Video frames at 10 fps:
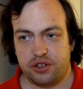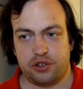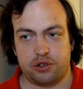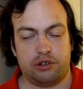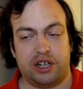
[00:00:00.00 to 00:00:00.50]
is
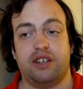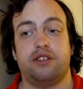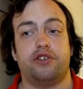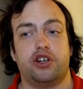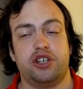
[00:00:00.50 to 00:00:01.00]
already in the
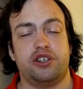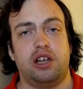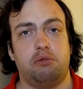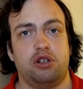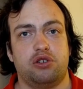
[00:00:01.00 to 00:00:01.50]
vertex
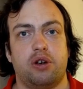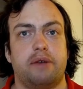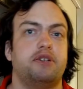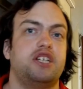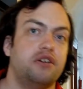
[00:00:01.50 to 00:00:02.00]
label, so
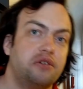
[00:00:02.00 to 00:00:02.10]
empty node